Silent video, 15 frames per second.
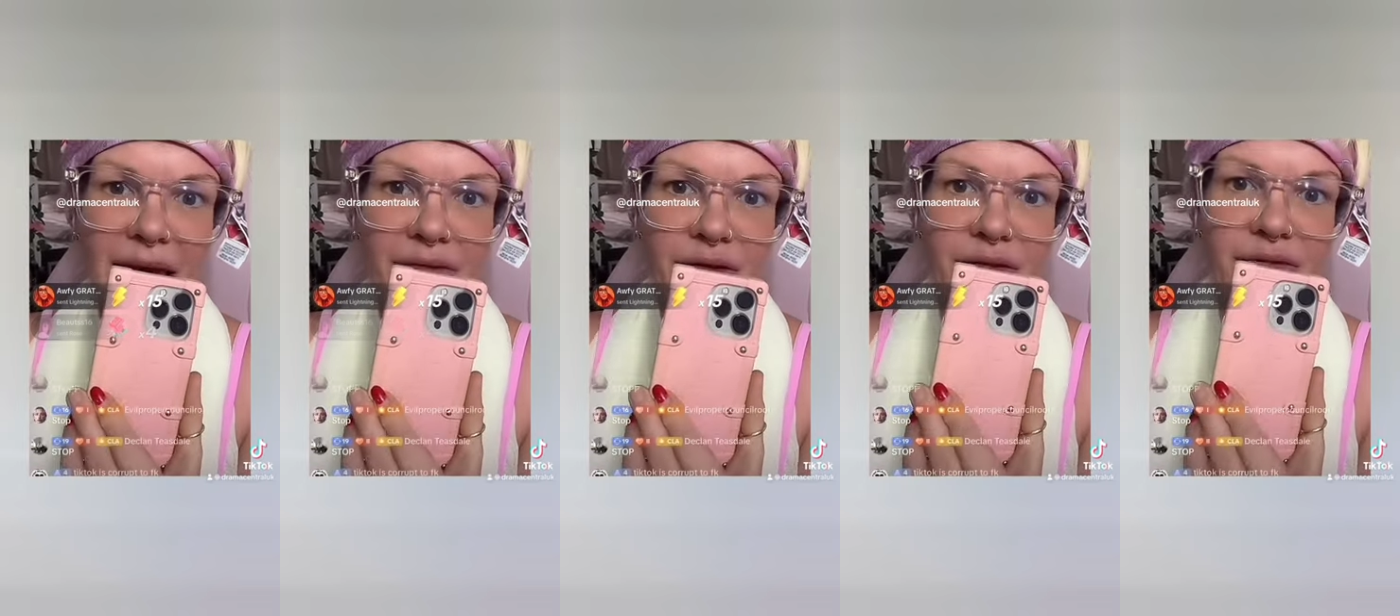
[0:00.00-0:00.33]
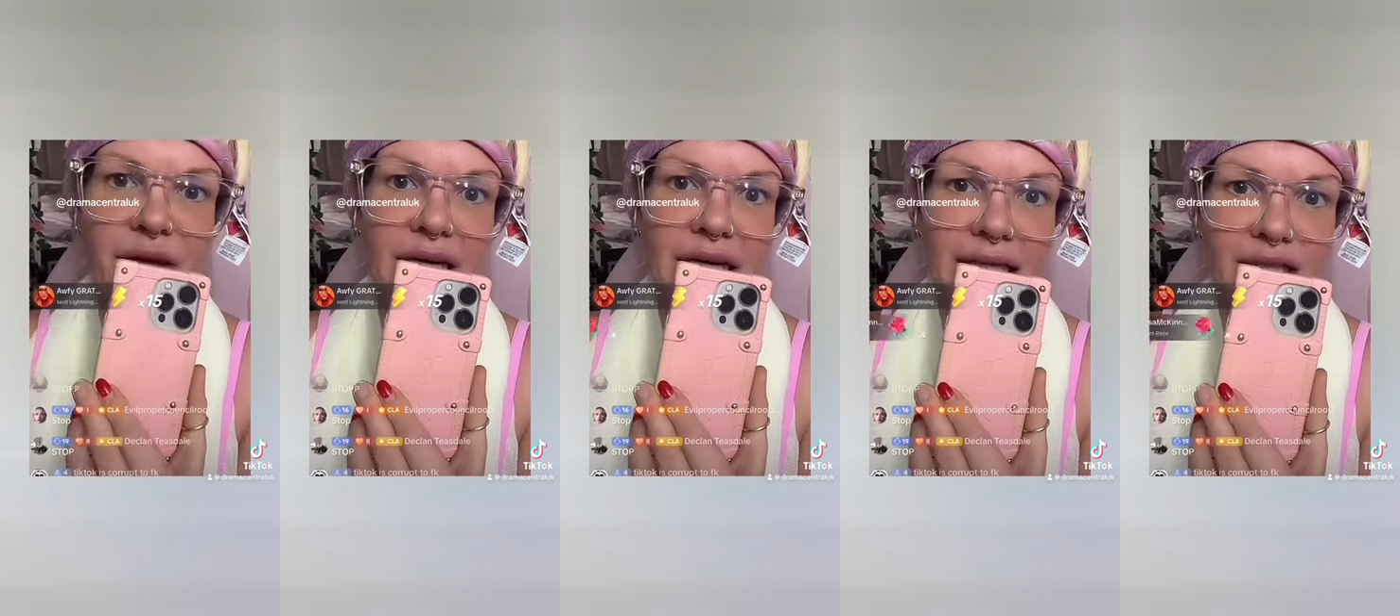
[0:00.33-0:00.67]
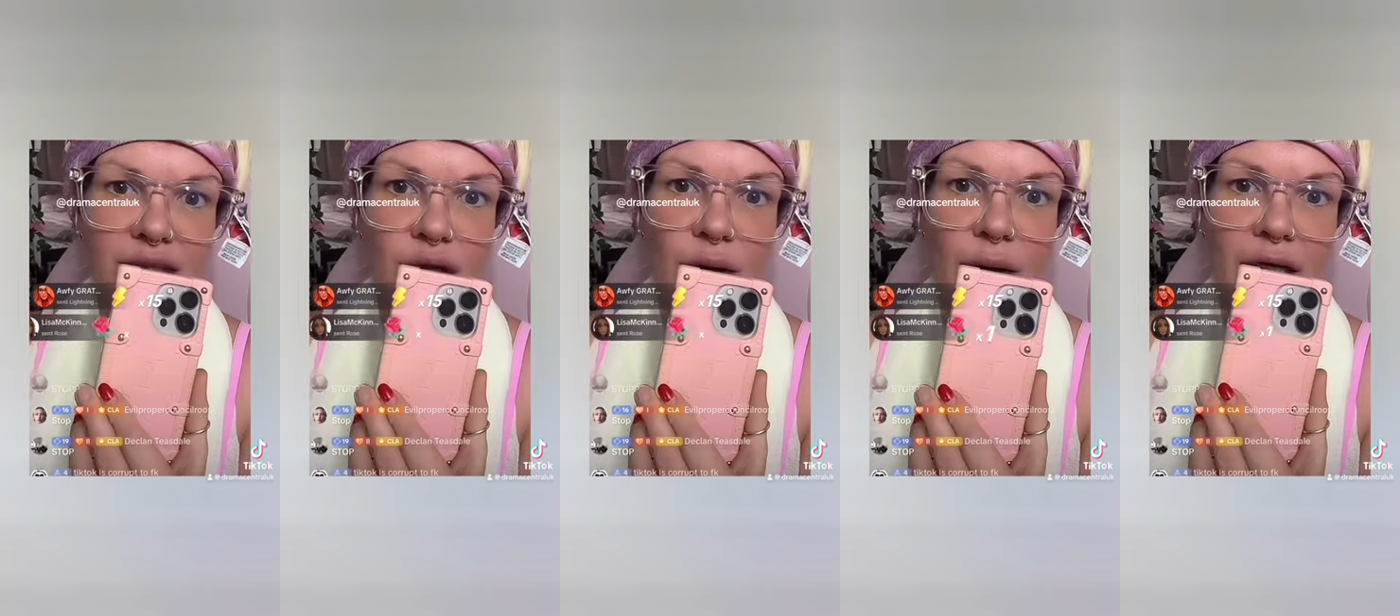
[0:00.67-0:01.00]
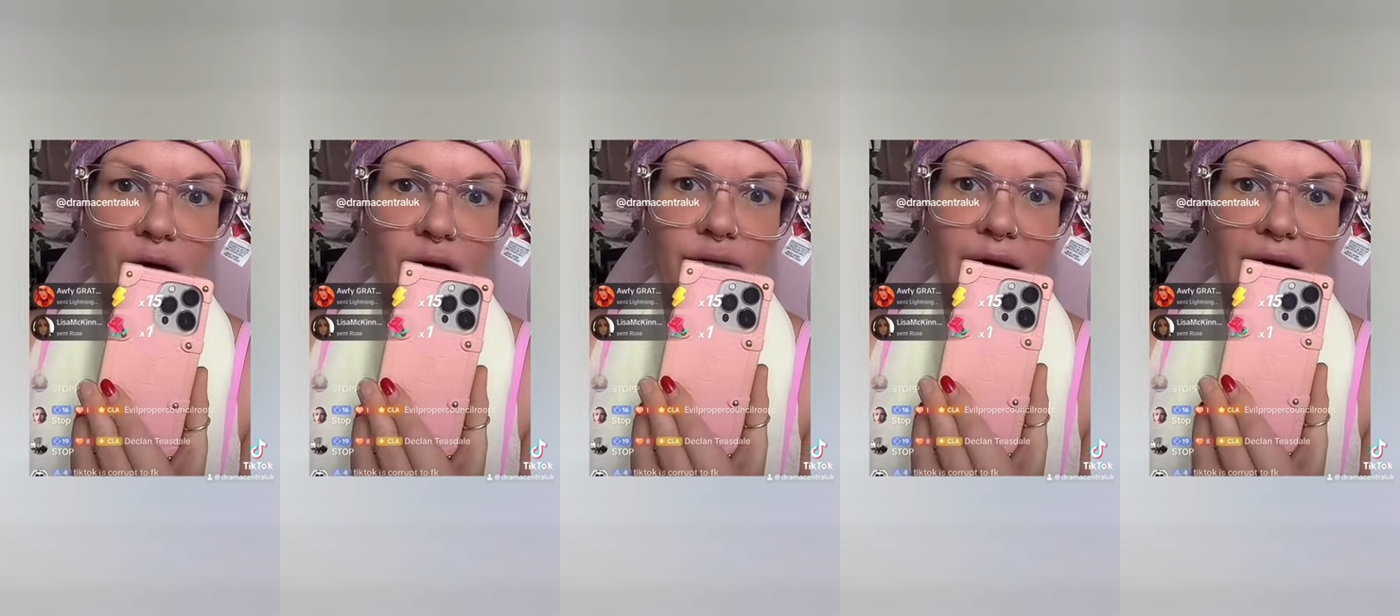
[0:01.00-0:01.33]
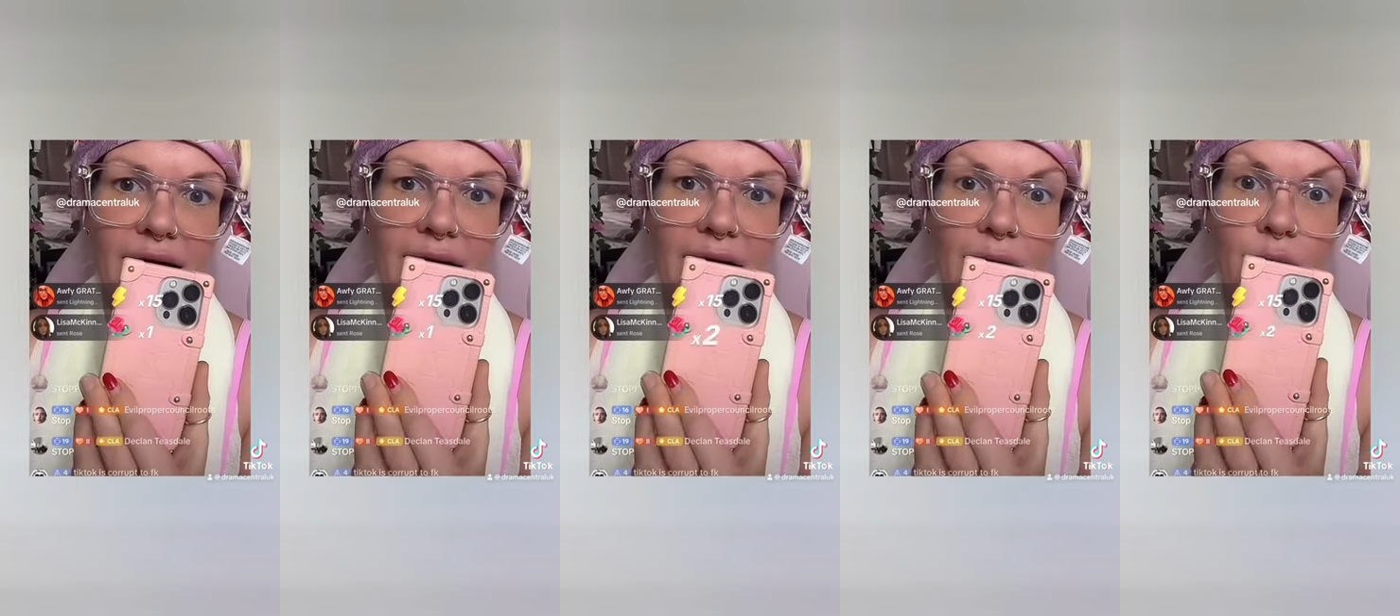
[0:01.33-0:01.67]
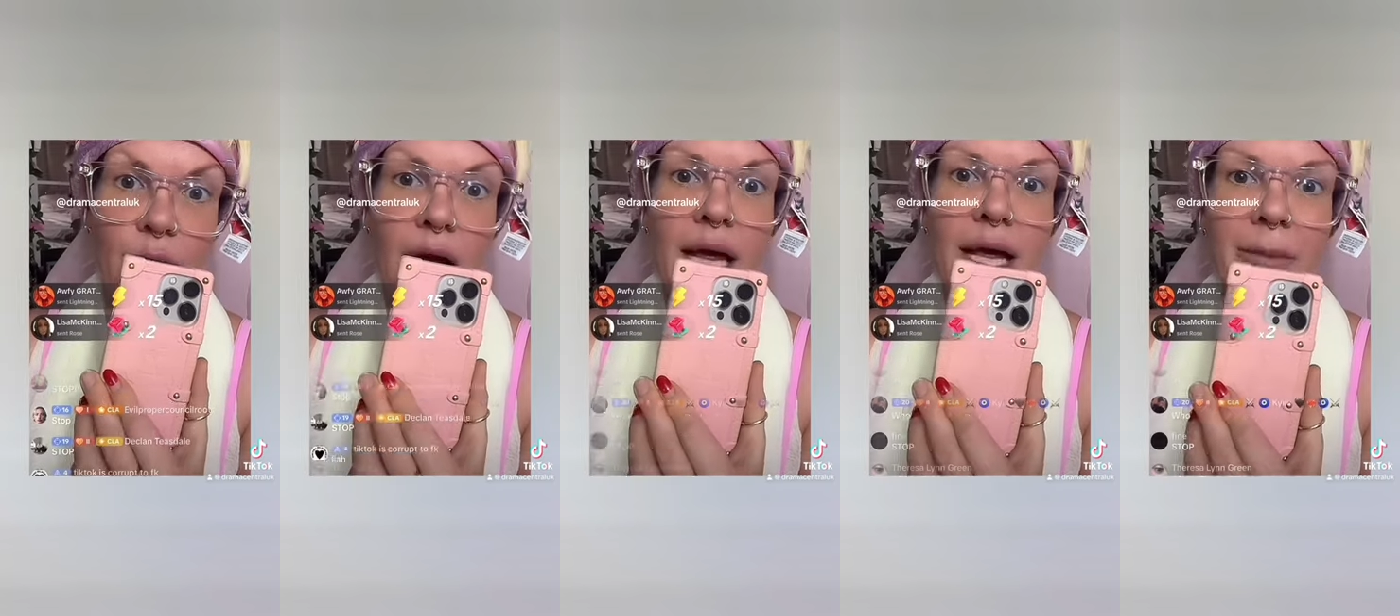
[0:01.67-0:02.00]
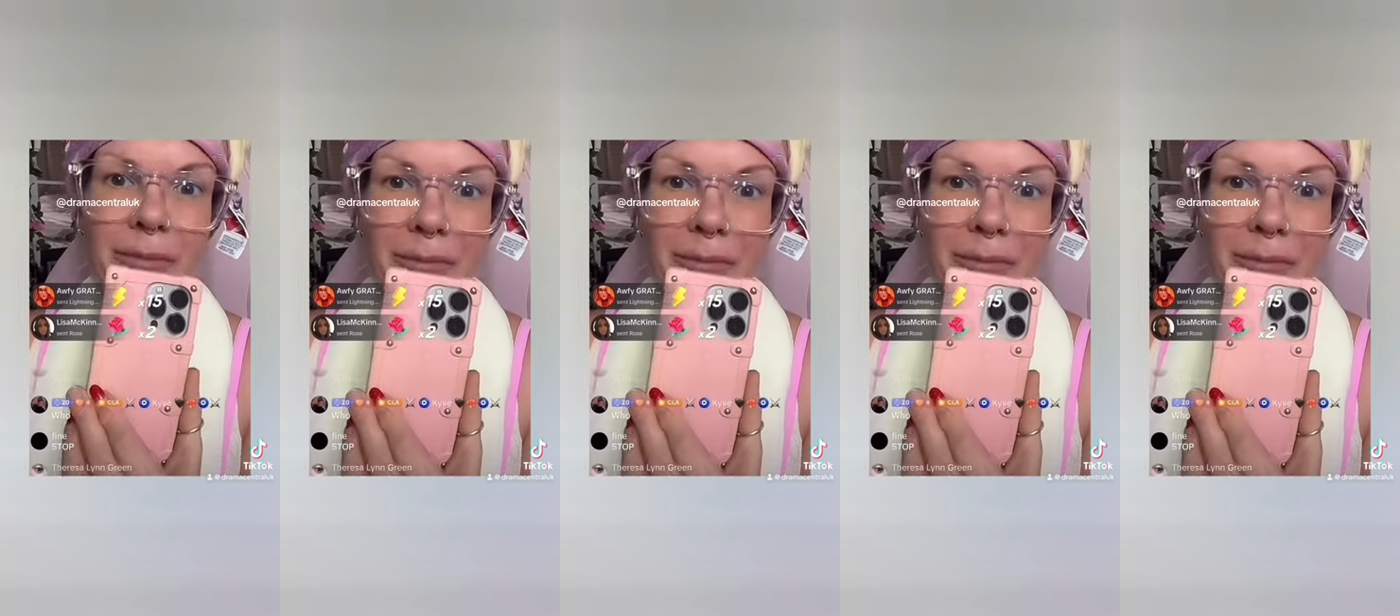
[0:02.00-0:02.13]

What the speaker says: and everything is going on right now.